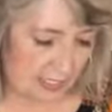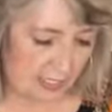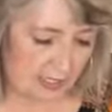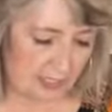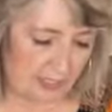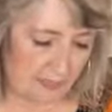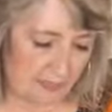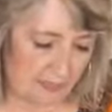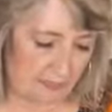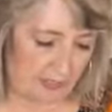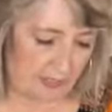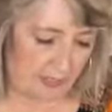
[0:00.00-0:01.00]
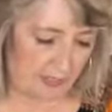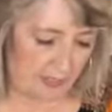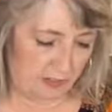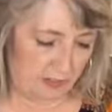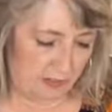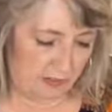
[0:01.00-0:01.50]
a little bit
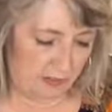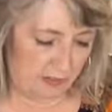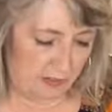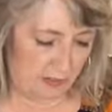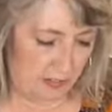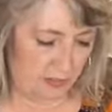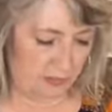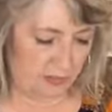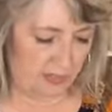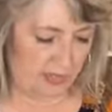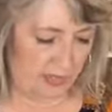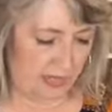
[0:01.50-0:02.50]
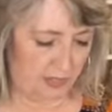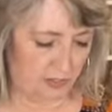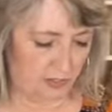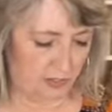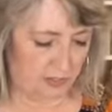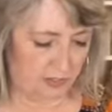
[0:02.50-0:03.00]
bigger, and you'll see that
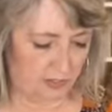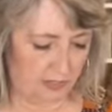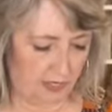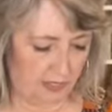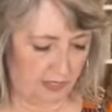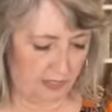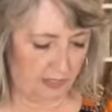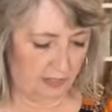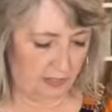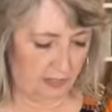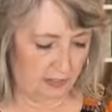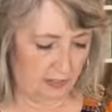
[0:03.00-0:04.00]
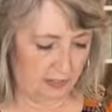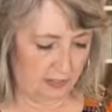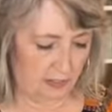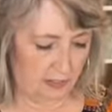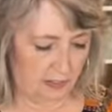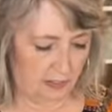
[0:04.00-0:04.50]
in just a second.
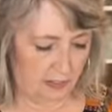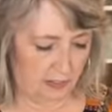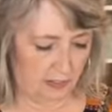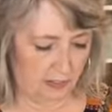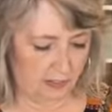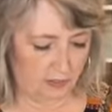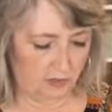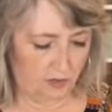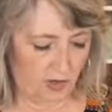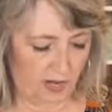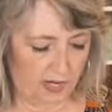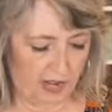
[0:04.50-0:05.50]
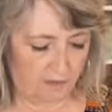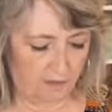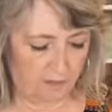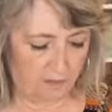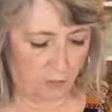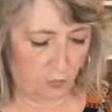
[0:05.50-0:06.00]
So I'd have
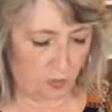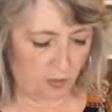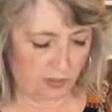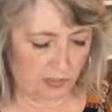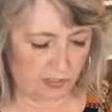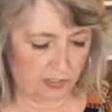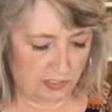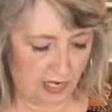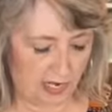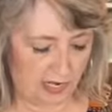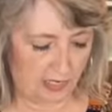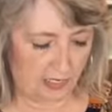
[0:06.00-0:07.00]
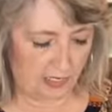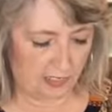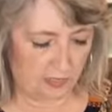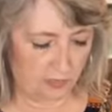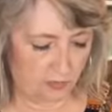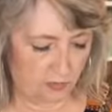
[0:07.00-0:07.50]
more to tie it
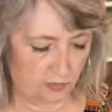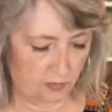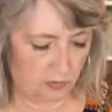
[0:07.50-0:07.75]
onto,